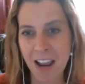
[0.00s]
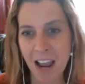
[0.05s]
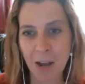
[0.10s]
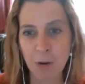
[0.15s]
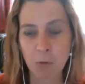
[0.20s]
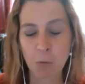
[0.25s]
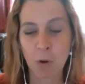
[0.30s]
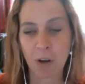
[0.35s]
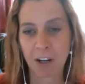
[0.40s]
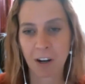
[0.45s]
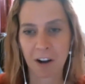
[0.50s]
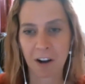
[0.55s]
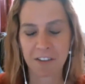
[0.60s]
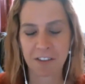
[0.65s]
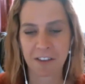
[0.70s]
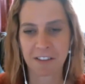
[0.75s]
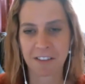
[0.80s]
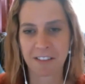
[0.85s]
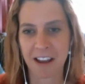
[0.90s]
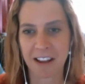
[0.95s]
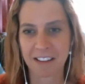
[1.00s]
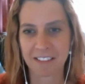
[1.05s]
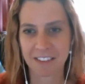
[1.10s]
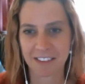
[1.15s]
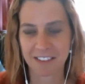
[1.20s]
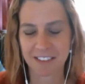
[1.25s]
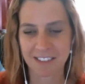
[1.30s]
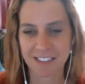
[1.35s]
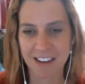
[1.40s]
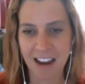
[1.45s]
And what causes that
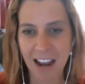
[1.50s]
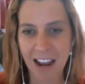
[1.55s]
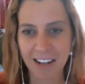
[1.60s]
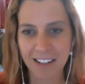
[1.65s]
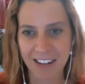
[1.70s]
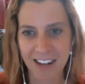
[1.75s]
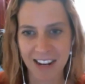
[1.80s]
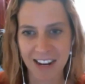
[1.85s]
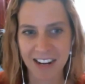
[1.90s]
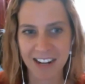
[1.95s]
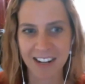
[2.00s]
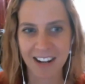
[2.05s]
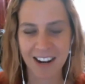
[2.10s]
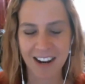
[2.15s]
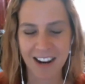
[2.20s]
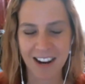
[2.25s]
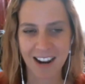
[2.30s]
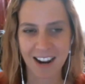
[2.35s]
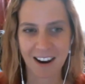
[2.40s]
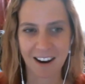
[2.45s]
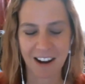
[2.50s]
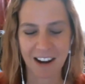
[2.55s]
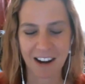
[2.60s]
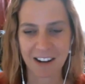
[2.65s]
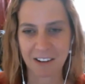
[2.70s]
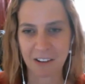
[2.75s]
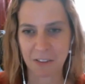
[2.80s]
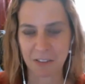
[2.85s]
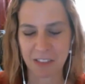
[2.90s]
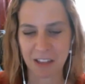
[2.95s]
to stagnate, all
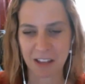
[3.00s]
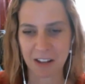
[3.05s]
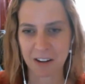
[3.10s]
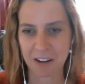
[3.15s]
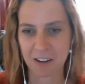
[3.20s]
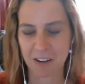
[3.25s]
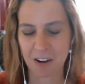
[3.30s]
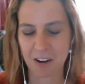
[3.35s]
right, that